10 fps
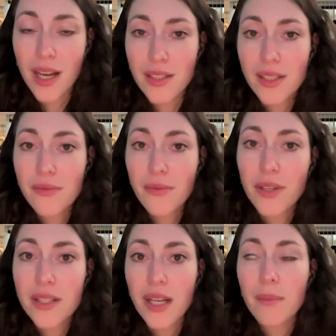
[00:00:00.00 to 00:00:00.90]
tasks.
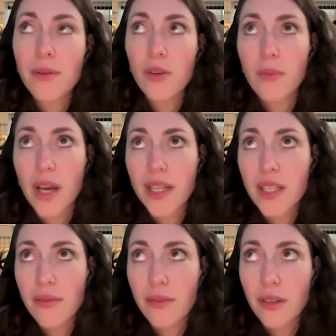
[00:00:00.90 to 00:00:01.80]
For example, you
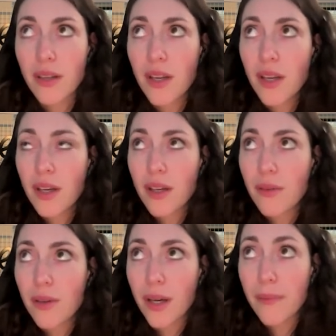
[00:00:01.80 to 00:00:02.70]
might have
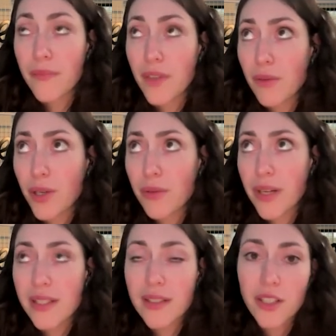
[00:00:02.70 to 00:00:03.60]
a
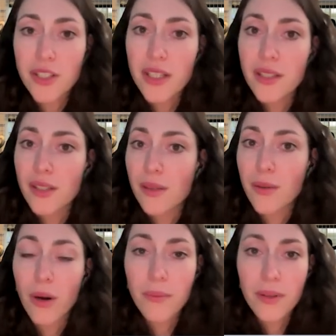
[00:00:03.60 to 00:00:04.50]
request such as a
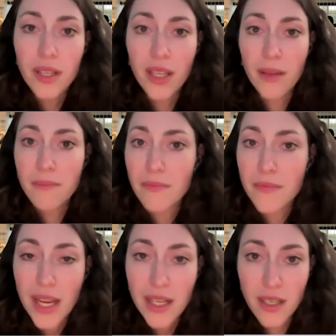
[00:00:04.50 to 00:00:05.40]
company
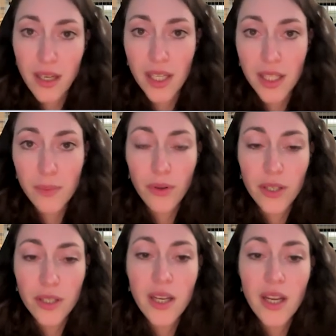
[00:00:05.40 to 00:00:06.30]
data
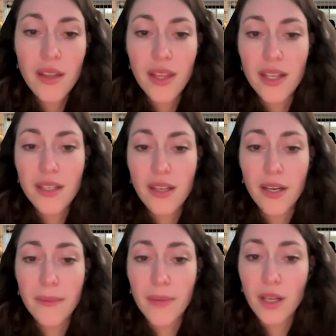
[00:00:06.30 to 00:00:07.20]
export that
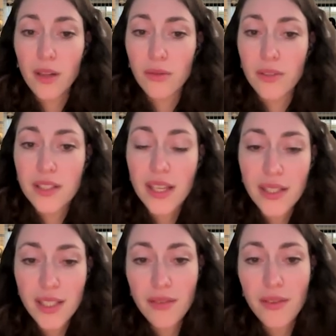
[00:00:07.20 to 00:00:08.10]
includes
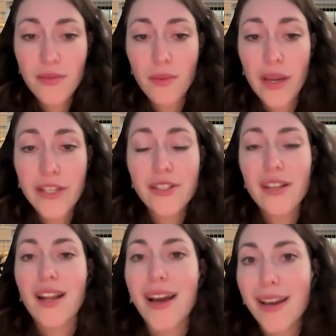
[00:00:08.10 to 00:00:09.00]
sensitive
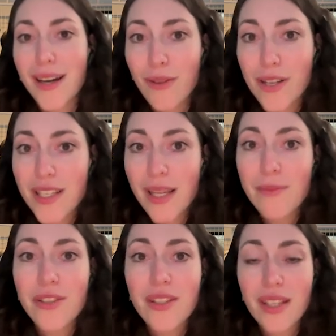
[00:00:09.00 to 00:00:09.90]
information, and our
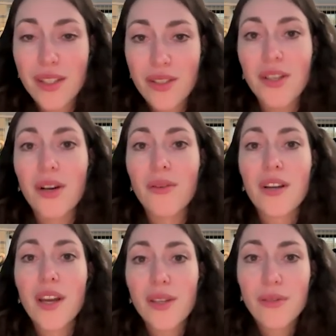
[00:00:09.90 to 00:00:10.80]
team just needs to
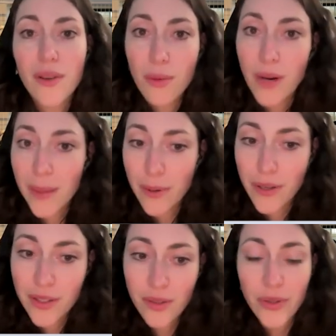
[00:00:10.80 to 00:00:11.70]
know you are the right
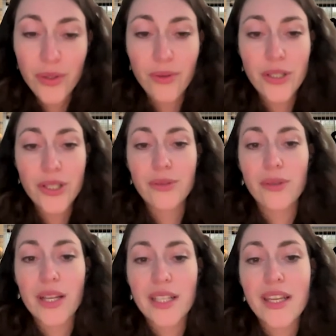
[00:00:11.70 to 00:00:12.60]
person to talk
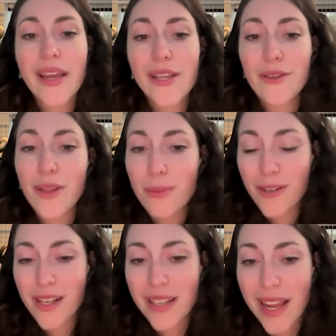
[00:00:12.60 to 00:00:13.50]
to, and you are the
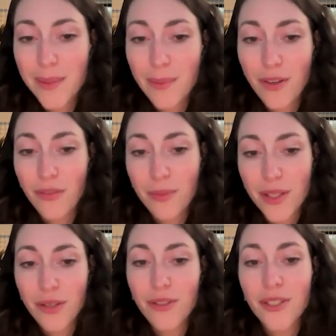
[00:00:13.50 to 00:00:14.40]
product expert of
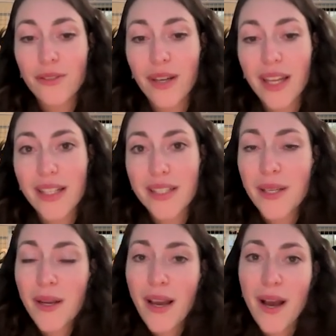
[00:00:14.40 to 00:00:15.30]
Personio, and
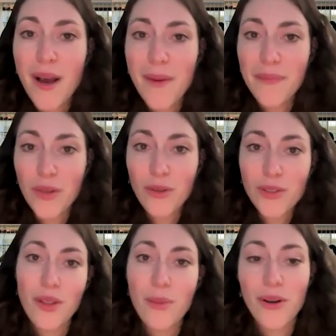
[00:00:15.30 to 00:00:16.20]

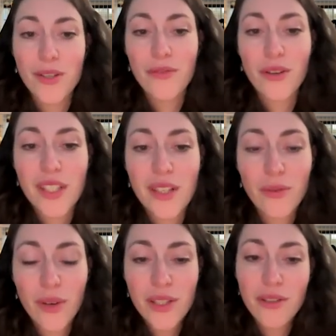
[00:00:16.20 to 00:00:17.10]
also the point of contact
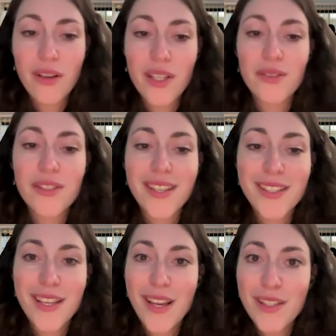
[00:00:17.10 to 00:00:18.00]
for internal
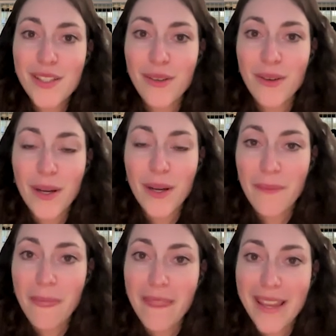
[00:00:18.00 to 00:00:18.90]
users, so
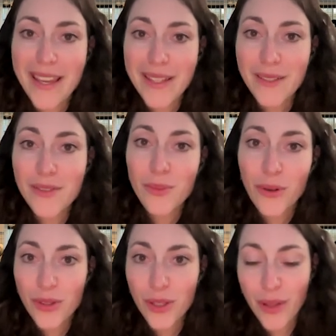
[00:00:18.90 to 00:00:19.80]
they can
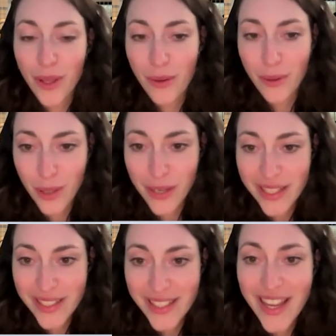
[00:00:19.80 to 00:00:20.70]
support you with your
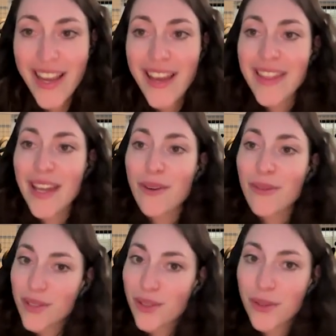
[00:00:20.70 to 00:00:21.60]
requests. Then
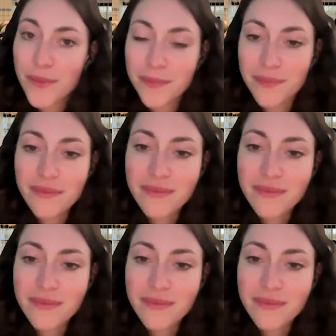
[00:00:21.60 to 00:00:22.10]
also,